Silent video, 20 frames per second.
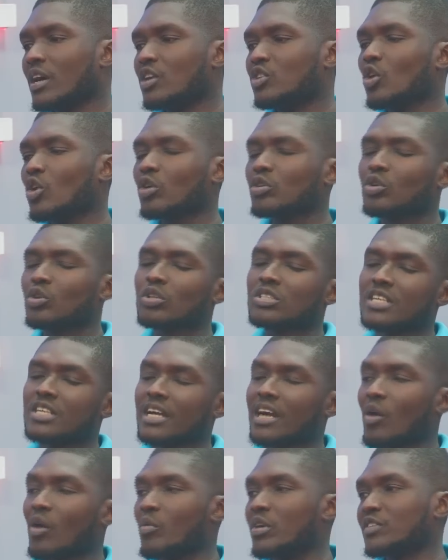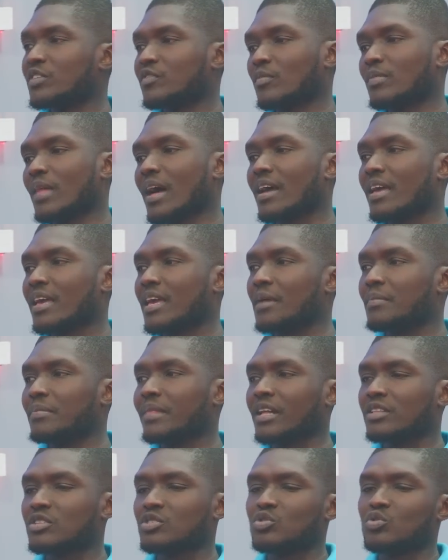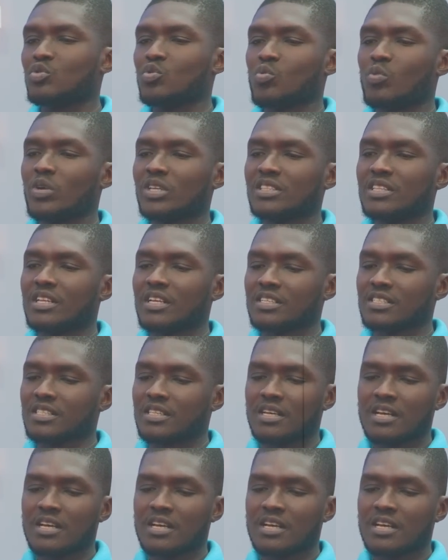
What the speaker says: Your takeaways from that game that you witnessed.